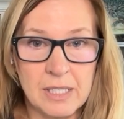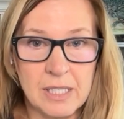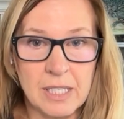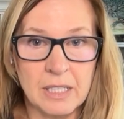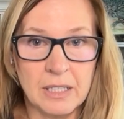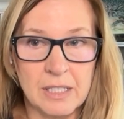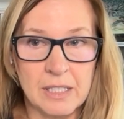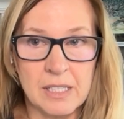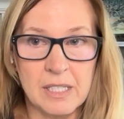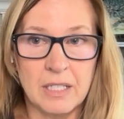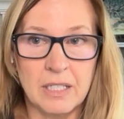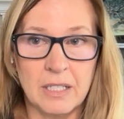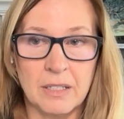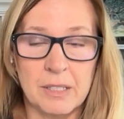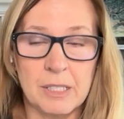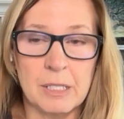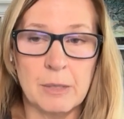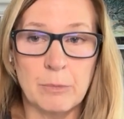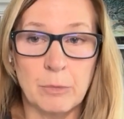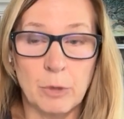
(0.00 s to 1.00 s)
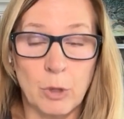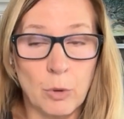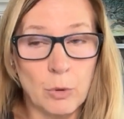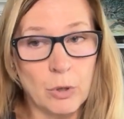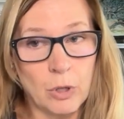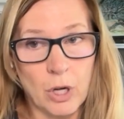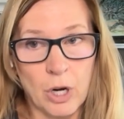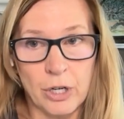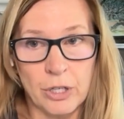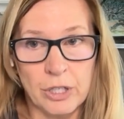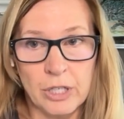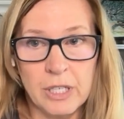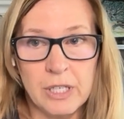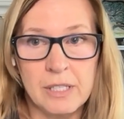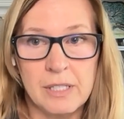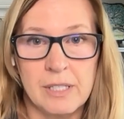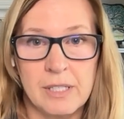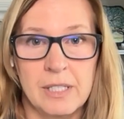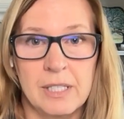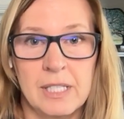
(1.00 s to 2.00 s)
and listened to some local
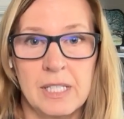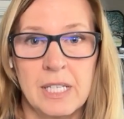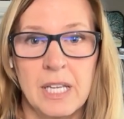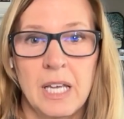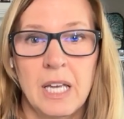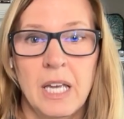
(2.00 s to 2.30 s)
artists.